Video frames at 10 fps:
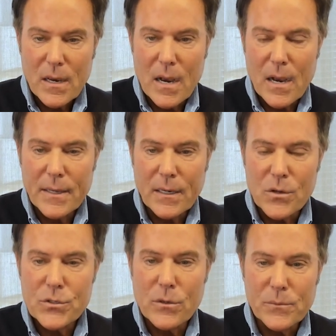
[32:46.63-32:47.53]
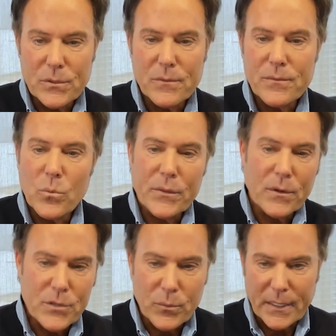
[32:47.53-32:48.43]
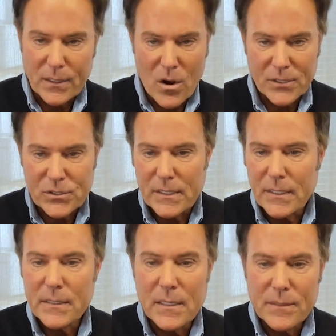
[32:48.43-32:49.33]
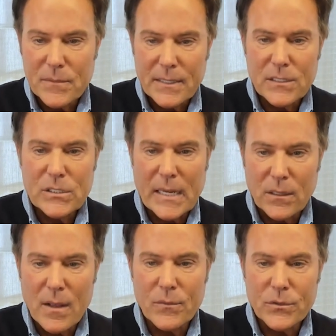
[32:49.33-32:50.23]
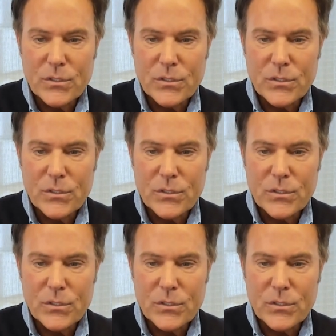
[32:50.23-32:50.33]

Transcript: uh, you know, in terms of what they're doing in Austin at the, at the state level.